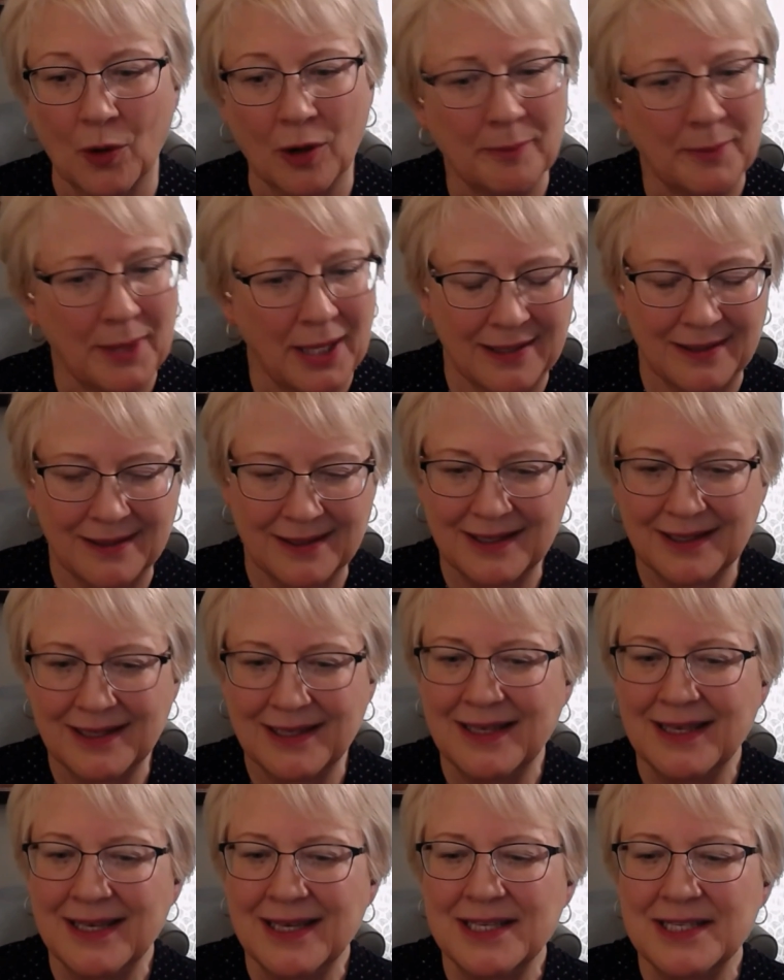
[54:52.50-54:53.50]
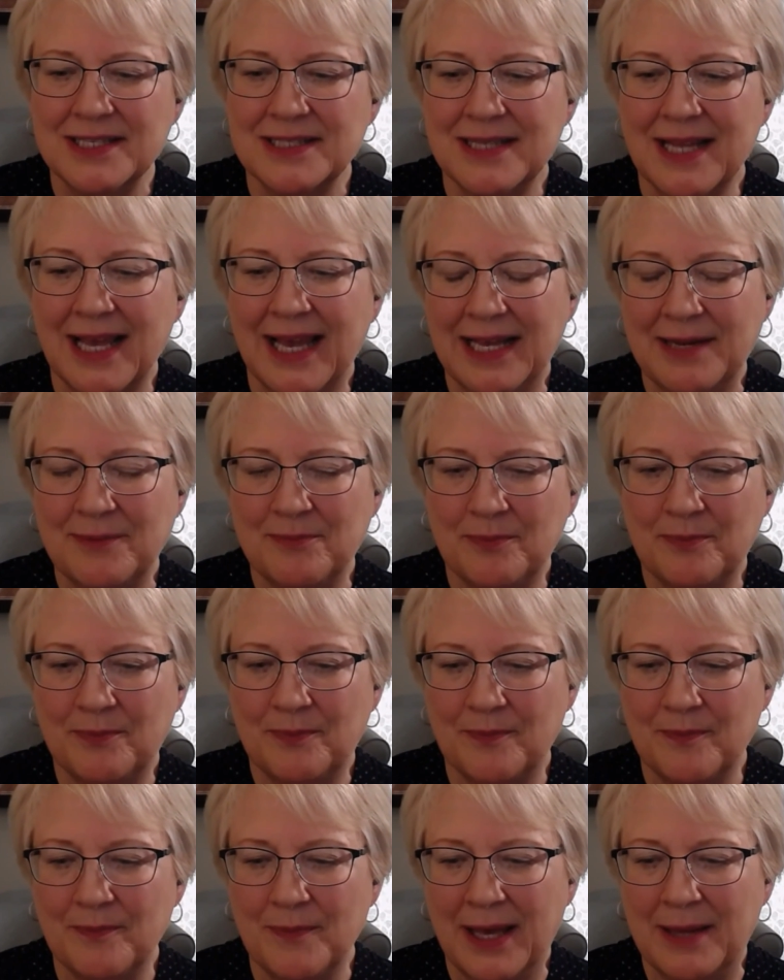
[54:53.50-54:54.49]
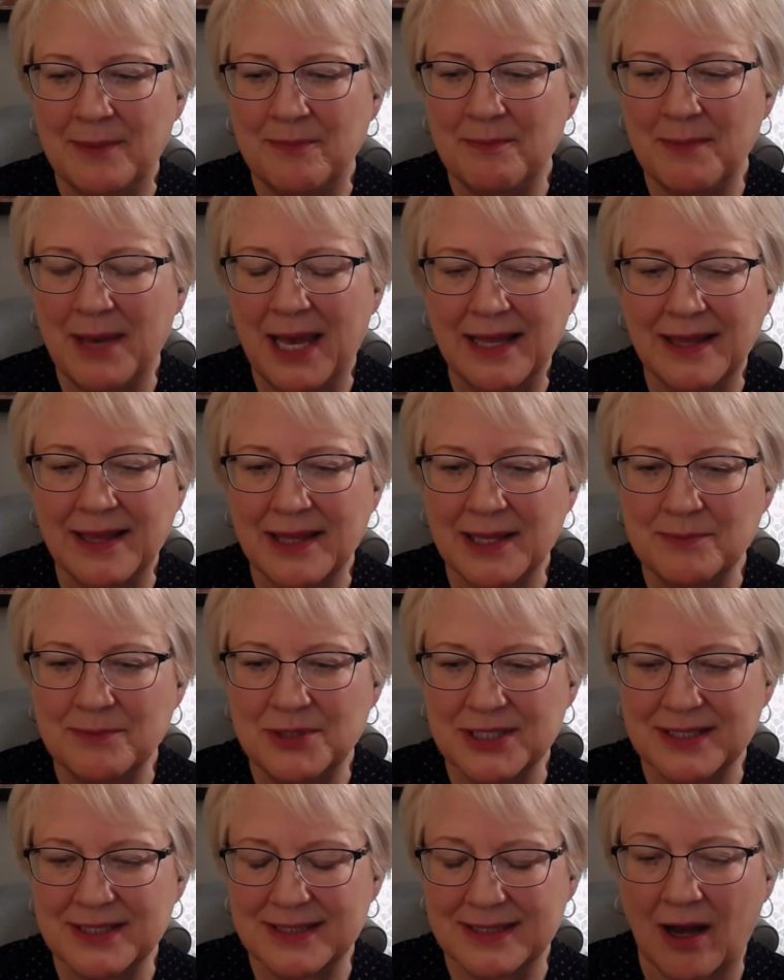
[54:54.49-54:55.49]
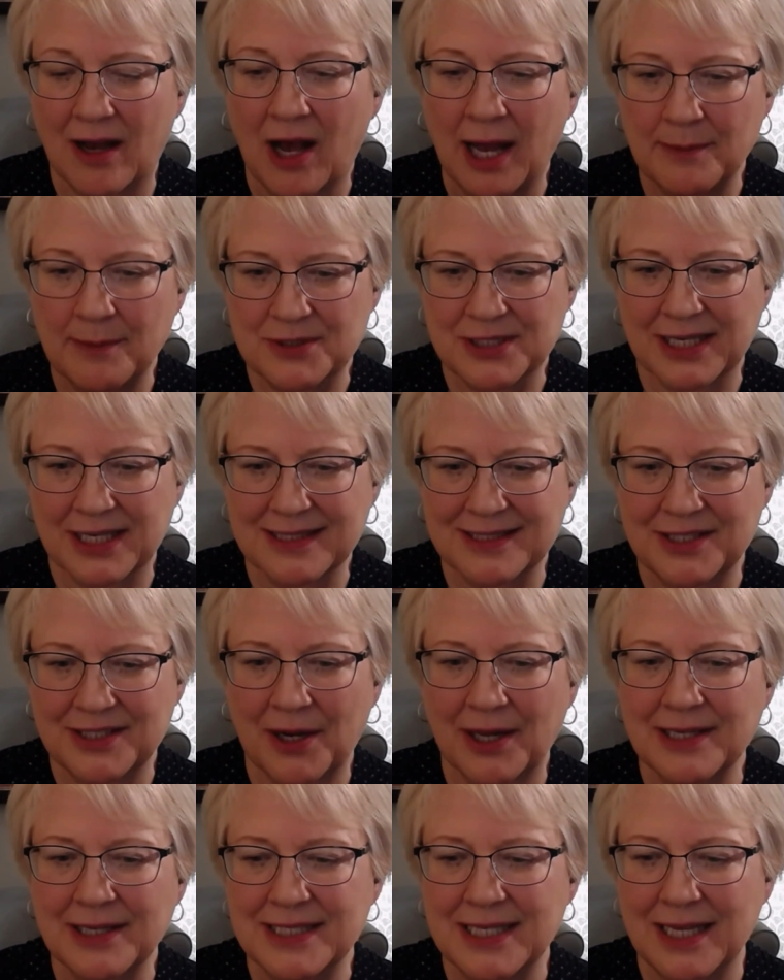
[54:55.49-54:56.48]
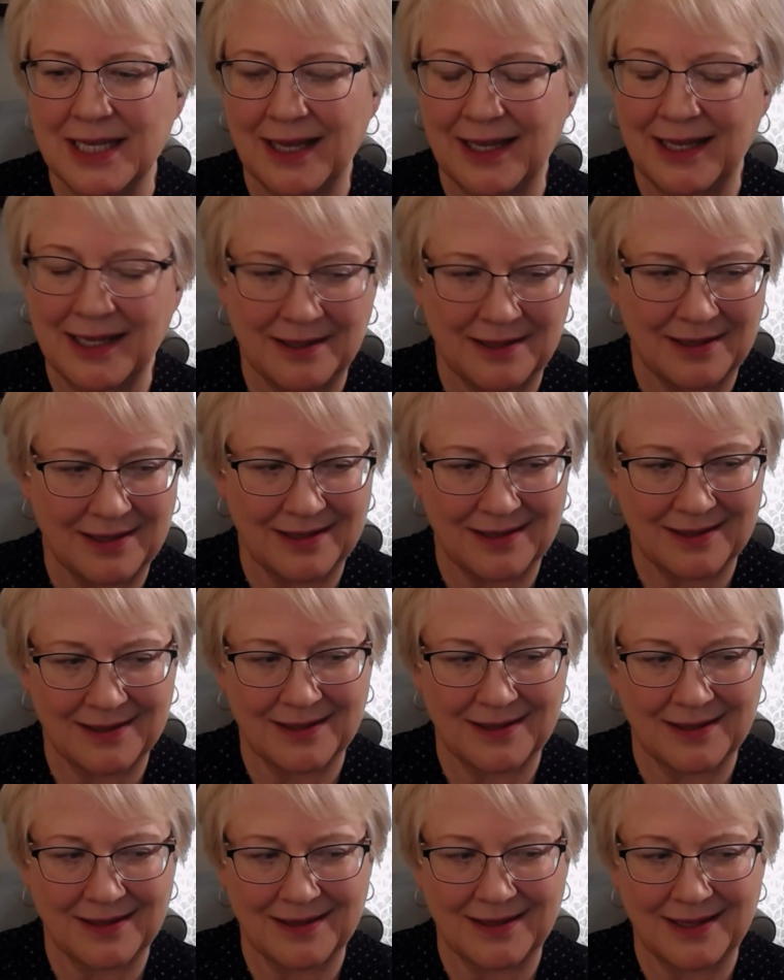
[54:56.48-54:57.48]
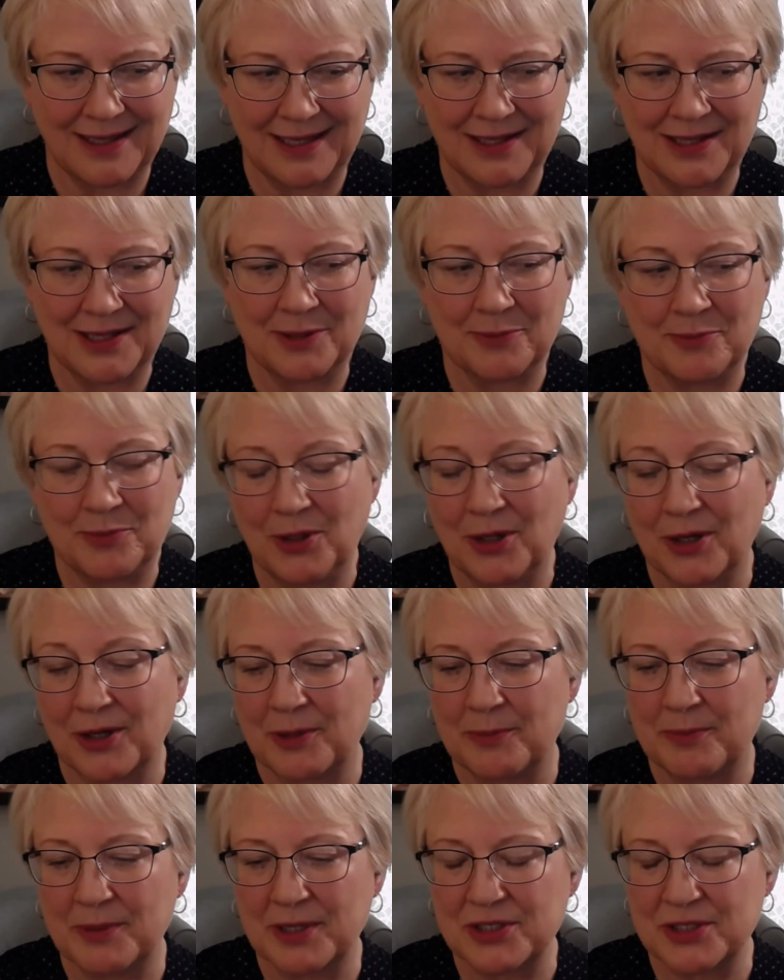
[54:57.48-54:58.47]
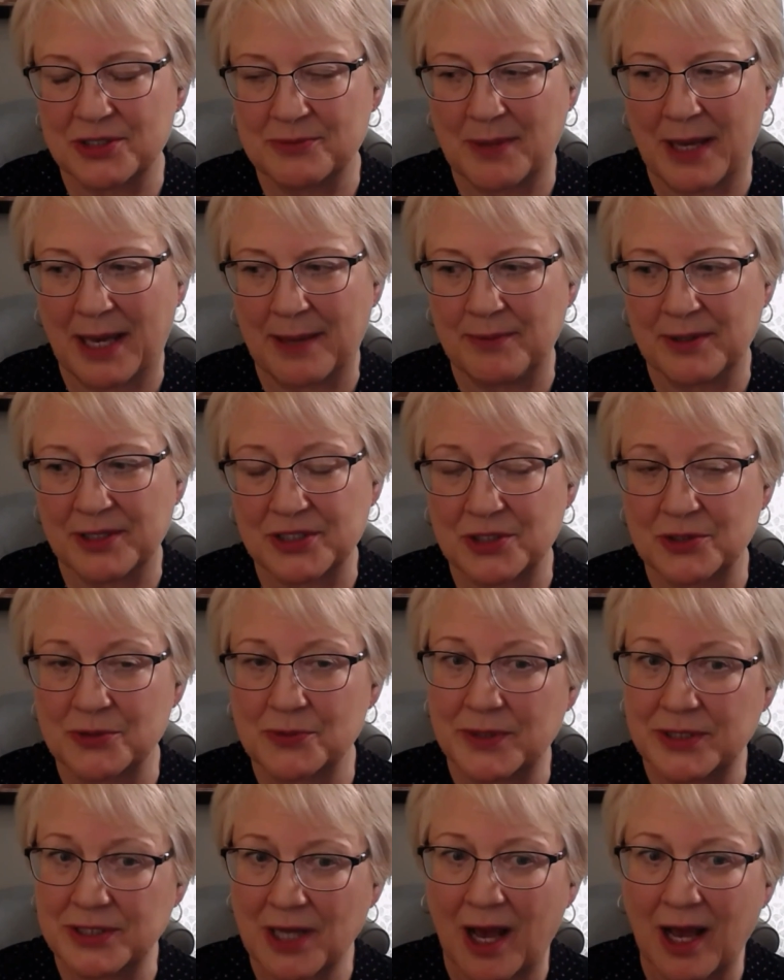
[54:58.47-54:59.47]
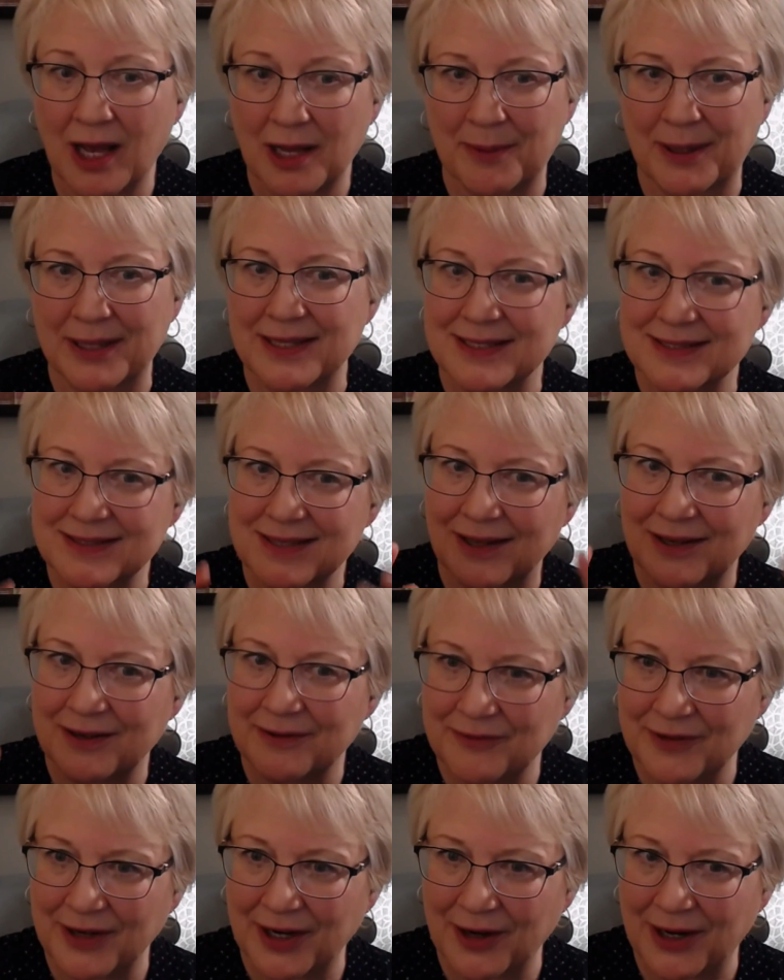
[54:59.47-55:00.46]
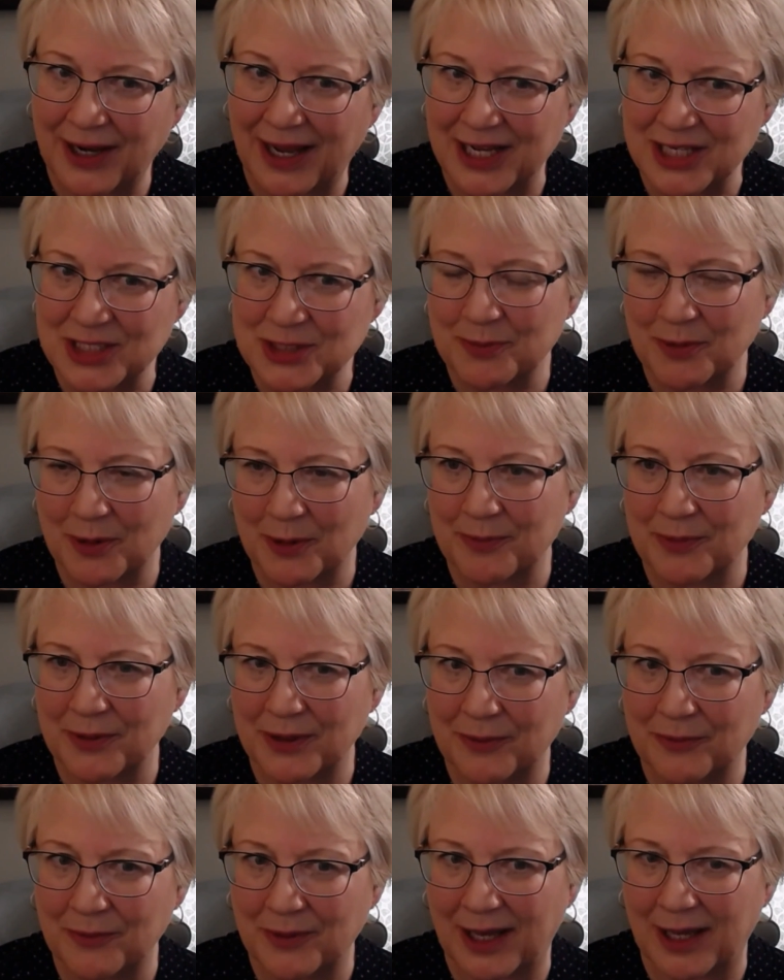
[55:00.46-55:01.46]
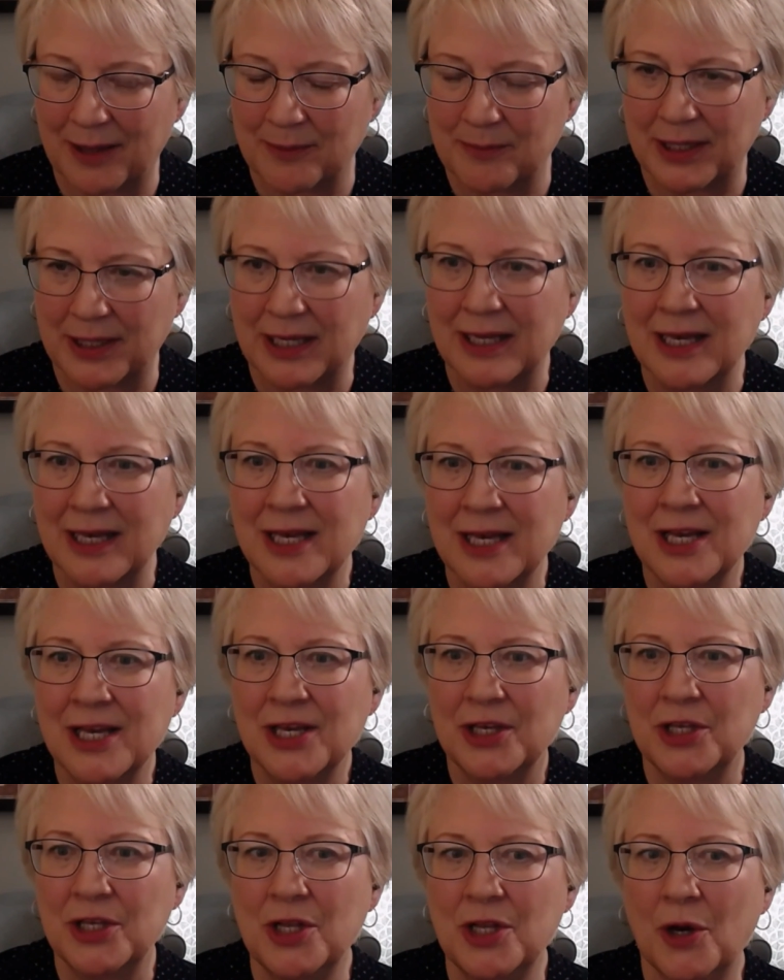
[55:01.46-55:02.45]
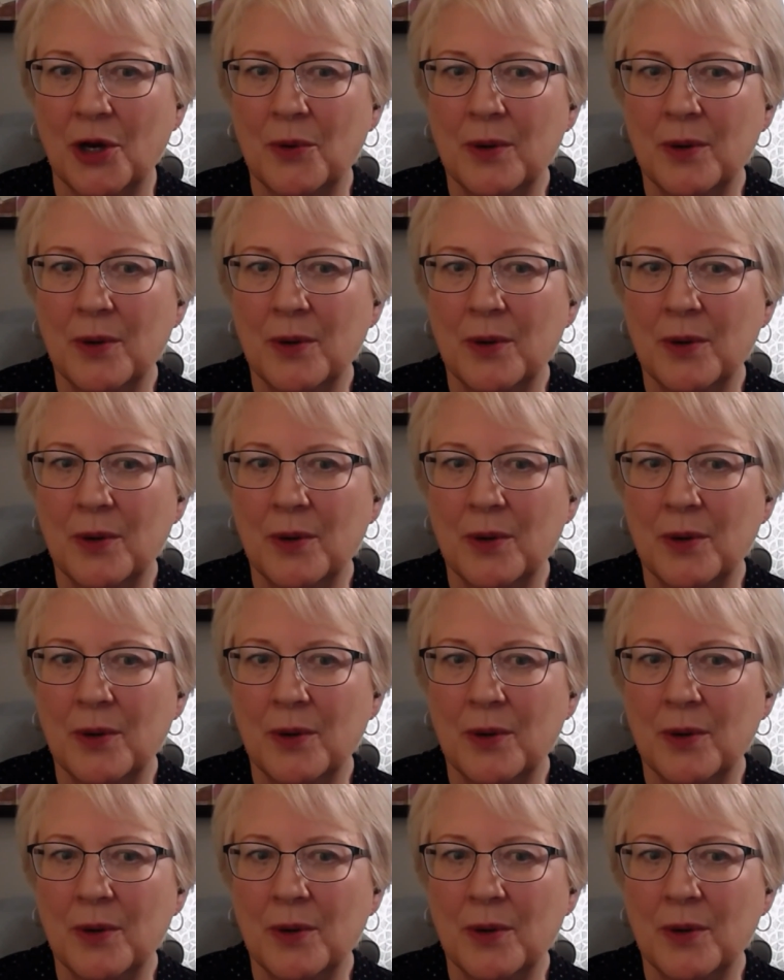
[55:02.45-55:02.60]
or men and and make them just objects, you know, I te- in in the book, Good Pictures, Bad Pictures, we talk about this on a very age appropriate way. But you